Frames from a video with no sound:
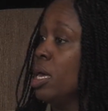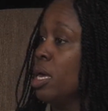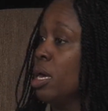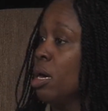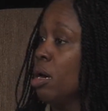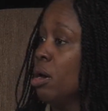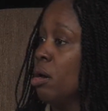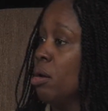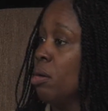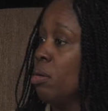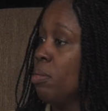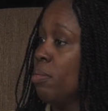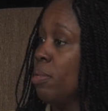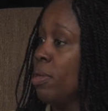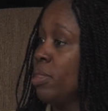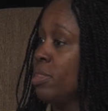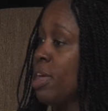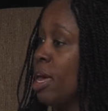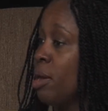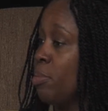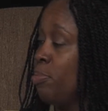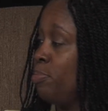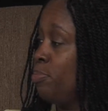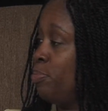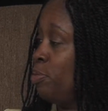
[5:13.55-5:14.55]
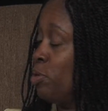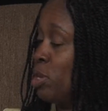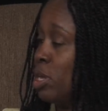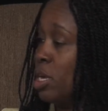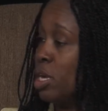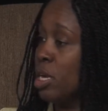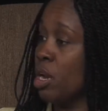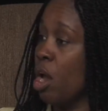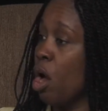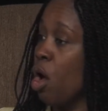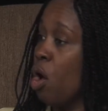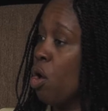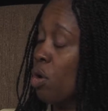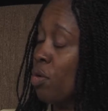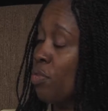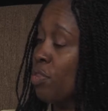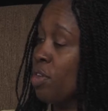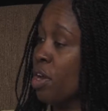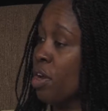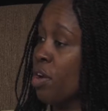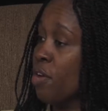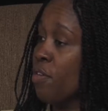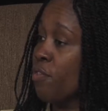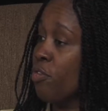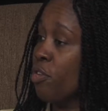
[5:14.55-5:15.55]
um, they put in all of
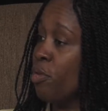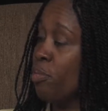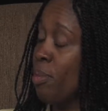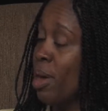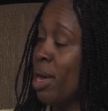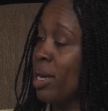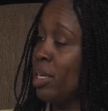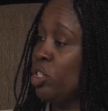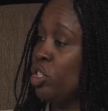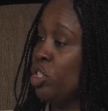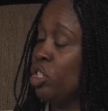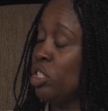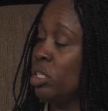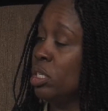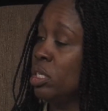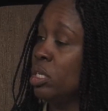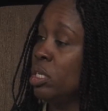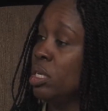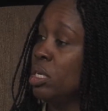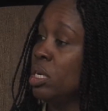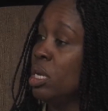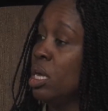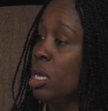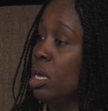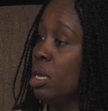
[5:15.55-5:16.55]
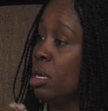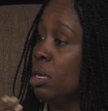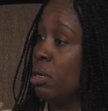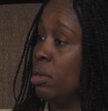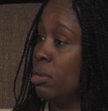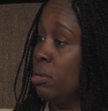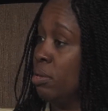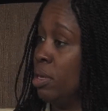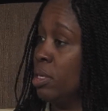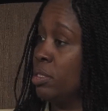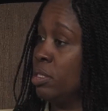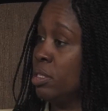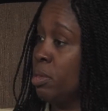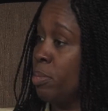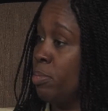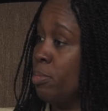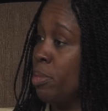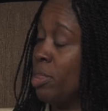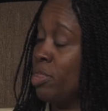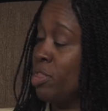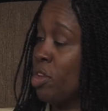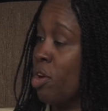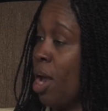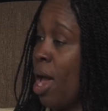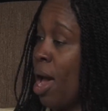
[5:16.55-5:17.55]
their information,
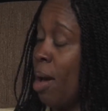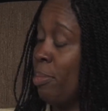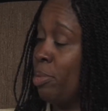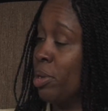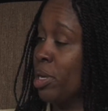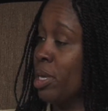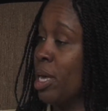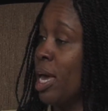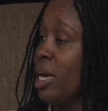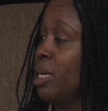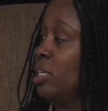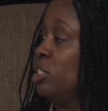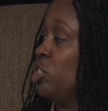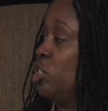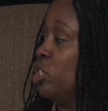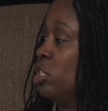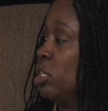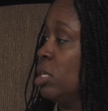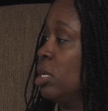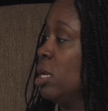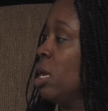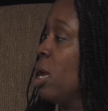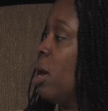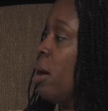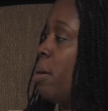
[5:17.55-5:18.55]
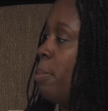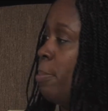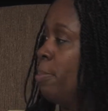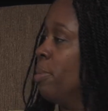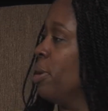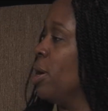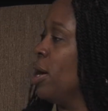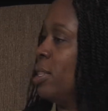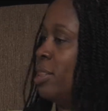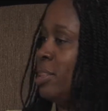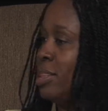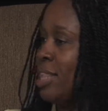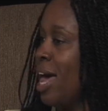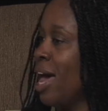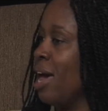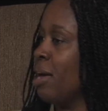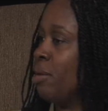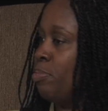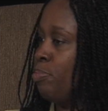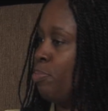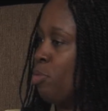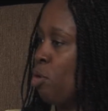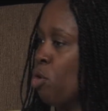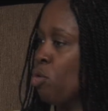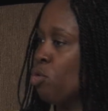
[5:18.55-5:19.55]
submit their application, but
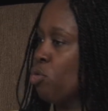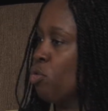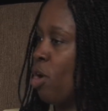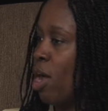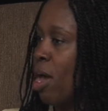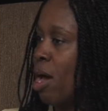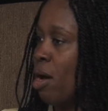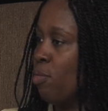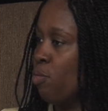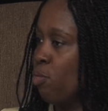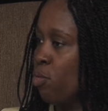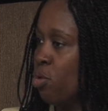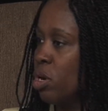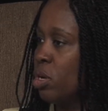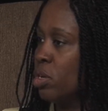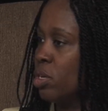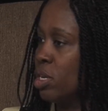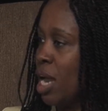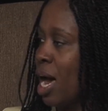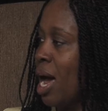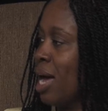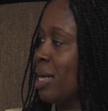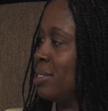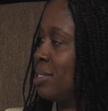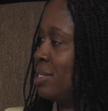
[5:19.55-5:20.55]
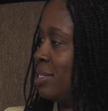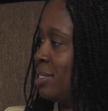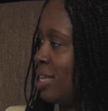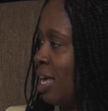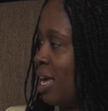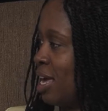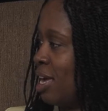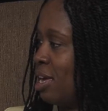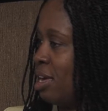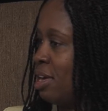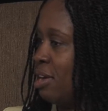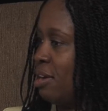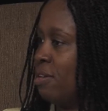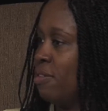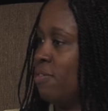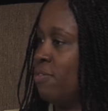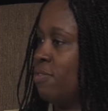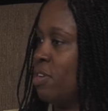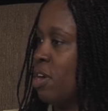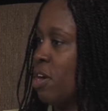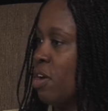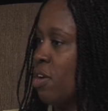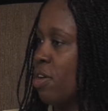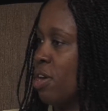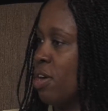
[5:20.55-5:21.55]
that program will not save
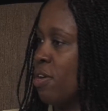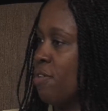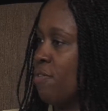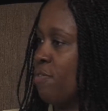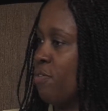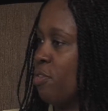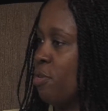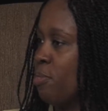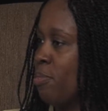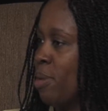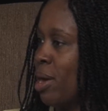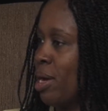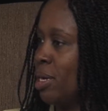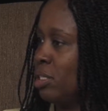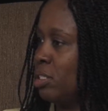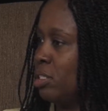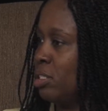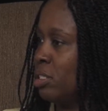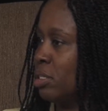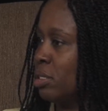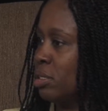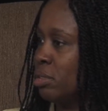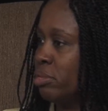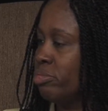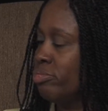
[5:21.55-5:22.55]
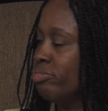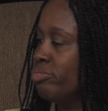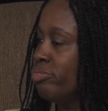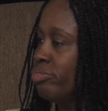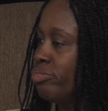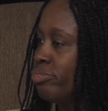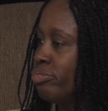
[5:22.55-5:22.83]
their information